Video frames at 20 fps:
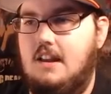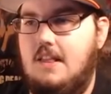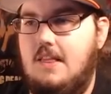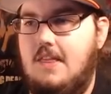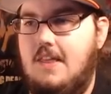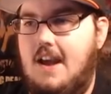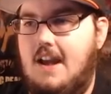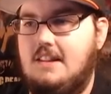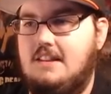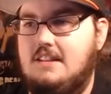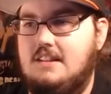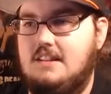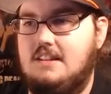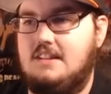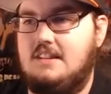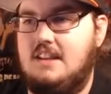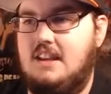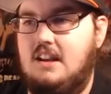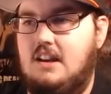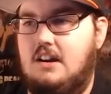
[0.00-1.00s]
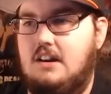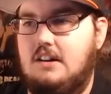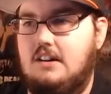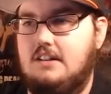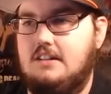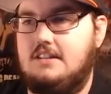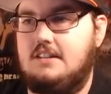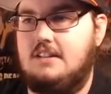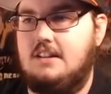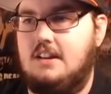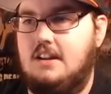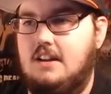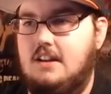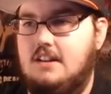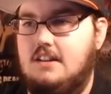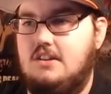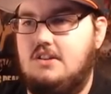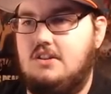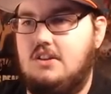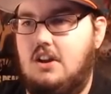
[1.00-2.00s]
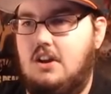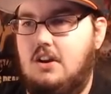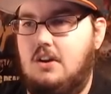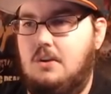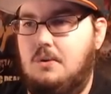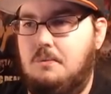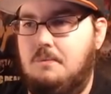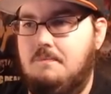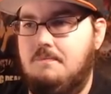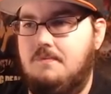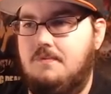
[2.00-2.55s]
That's Z art. So...